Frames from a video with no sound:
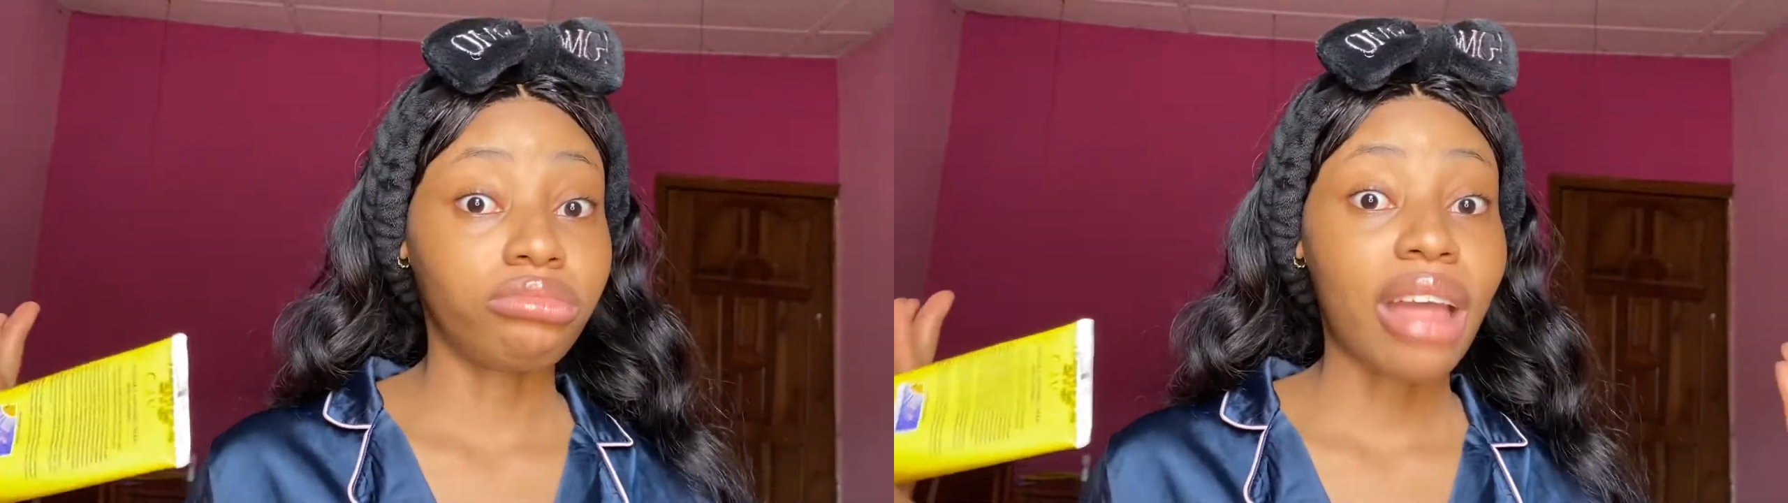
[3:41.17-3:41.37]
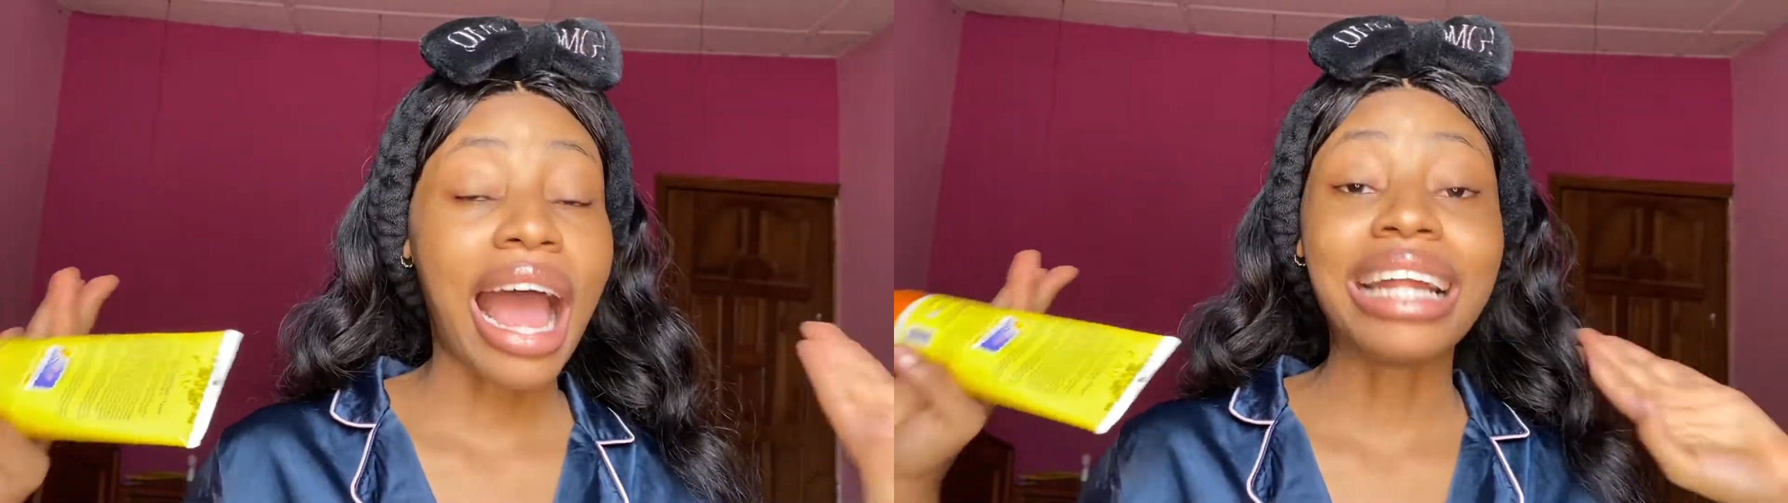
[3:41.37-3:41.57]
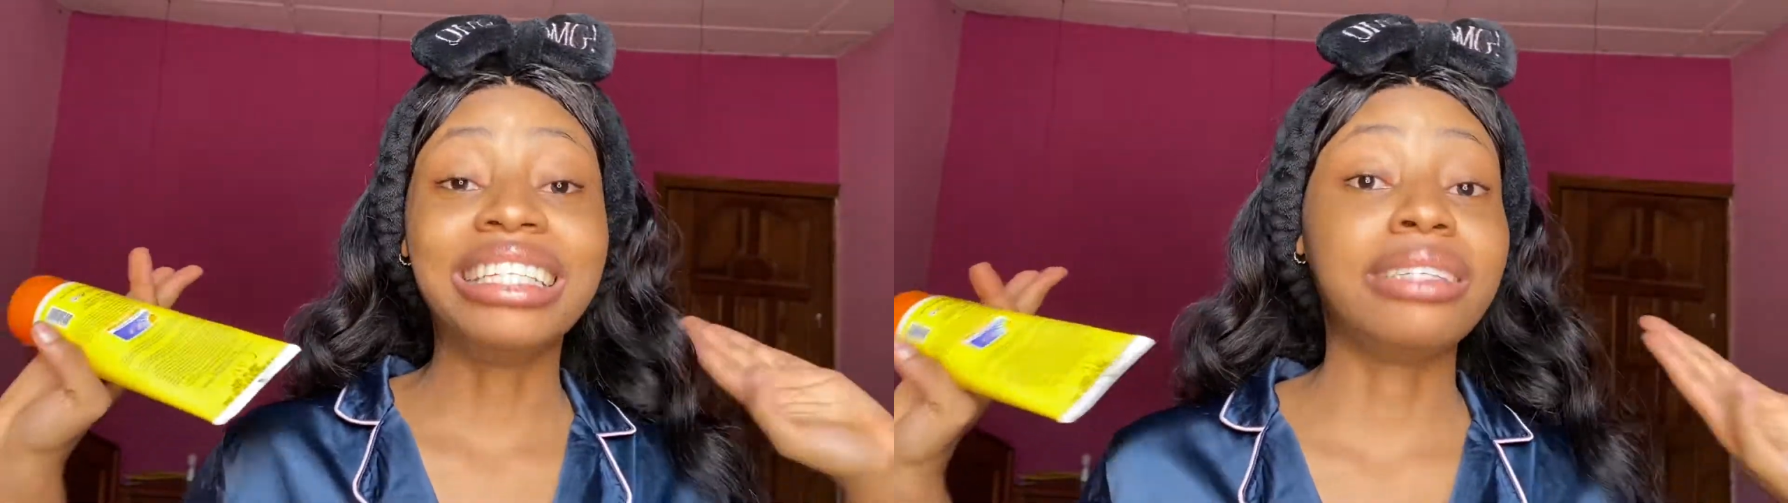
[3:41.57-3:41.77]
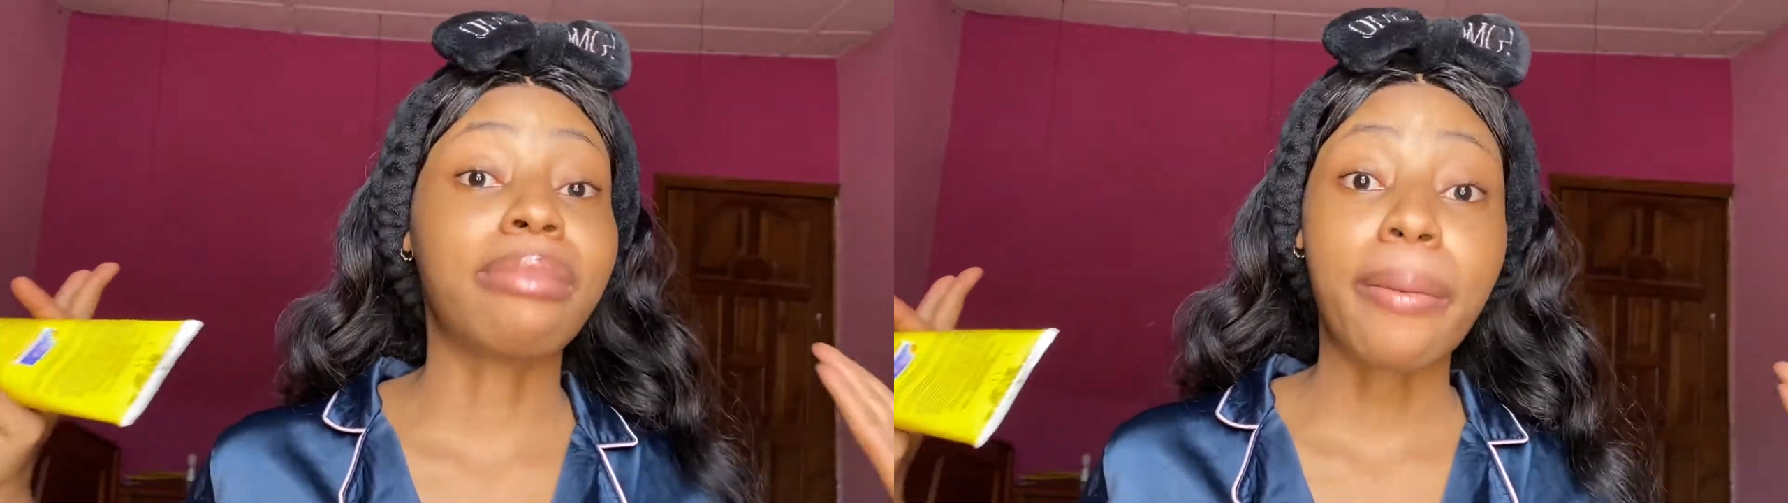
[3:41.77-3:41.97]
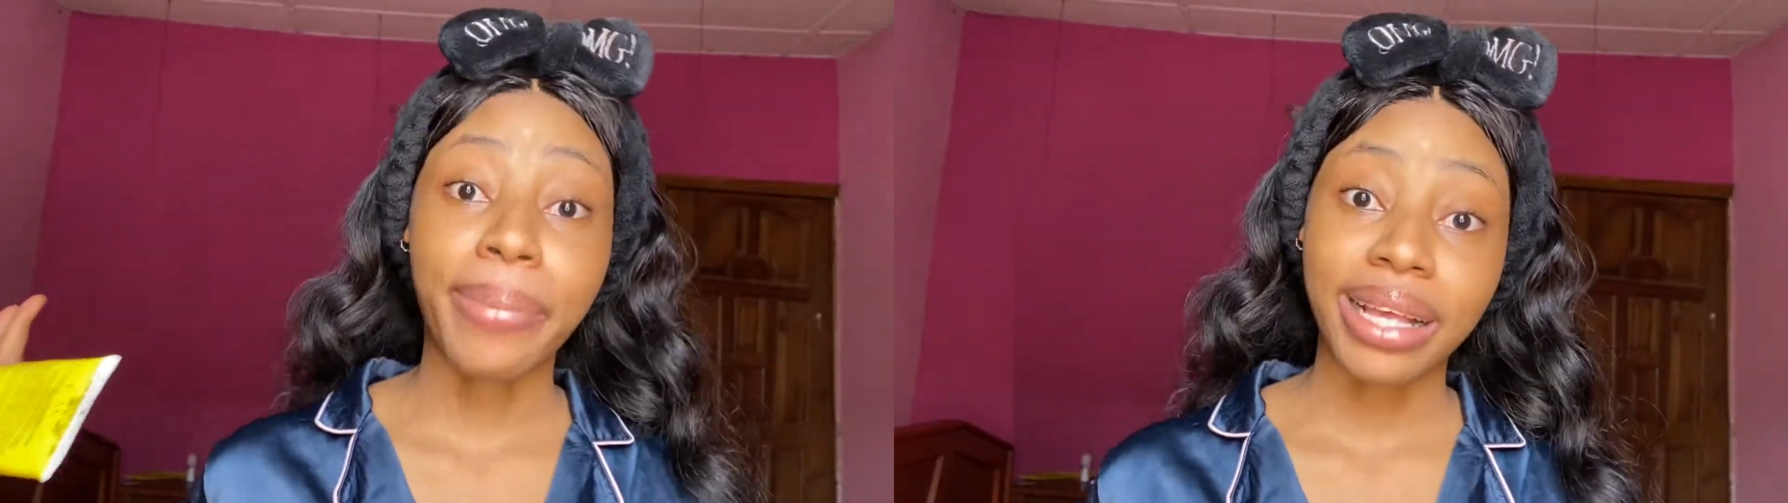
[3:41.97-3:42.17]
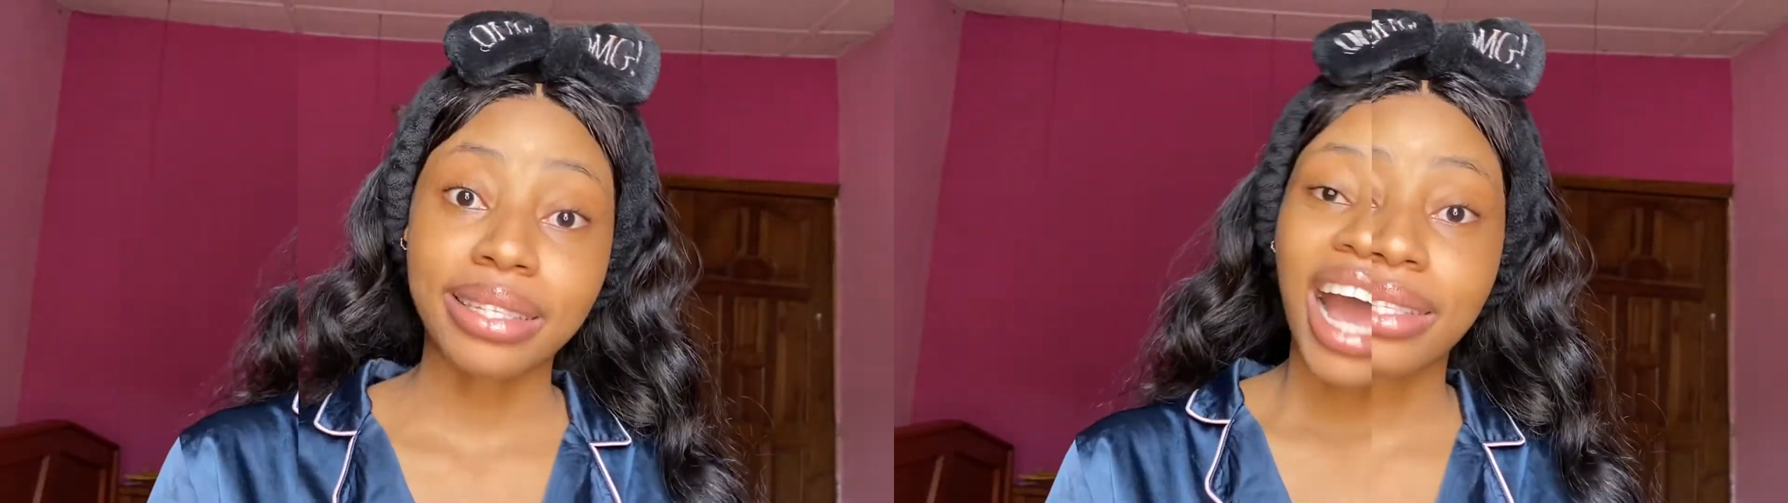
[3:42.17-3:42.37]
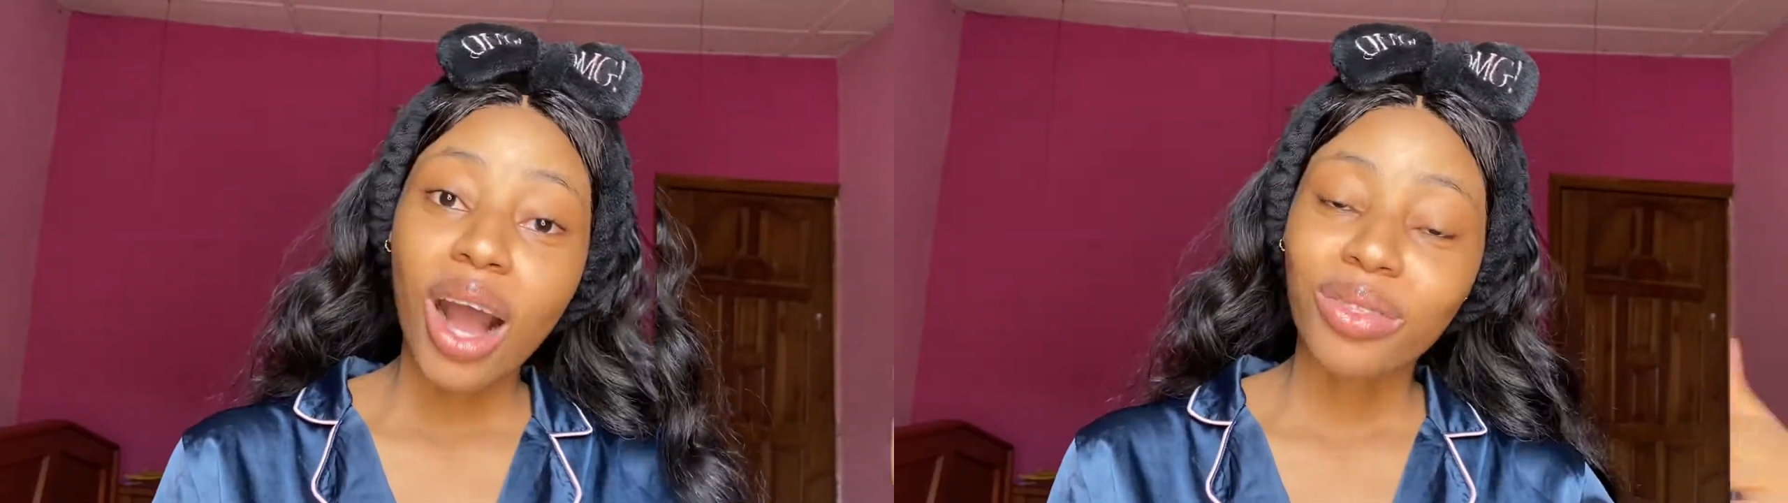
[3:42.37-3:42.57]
I did my best. Now,